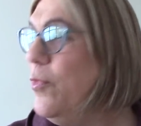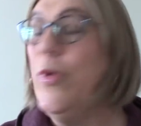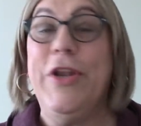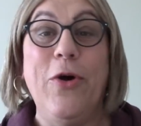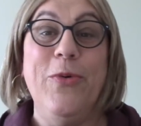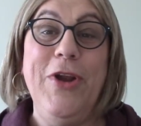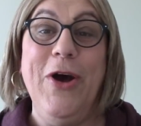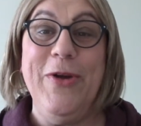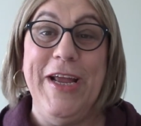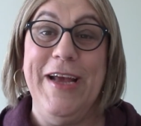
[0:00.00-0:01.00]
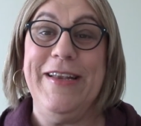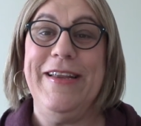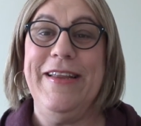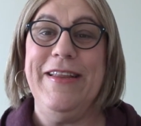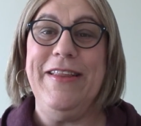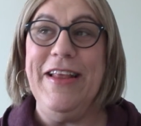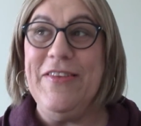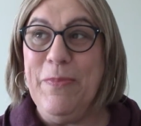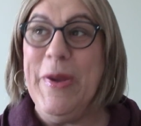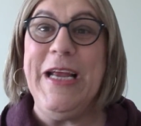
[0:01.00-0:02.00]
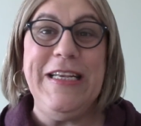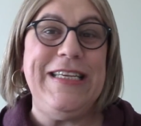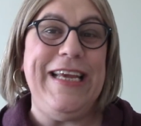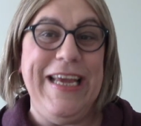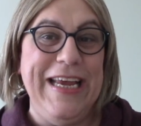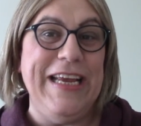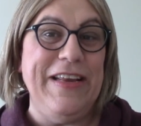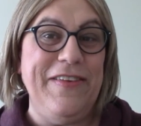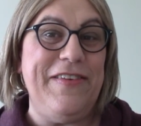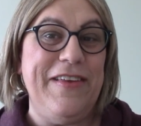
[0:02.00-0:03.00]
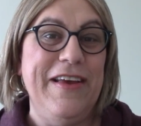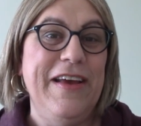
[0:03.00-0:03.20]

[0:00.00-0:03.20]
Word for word: We don't know yet. It's being teased.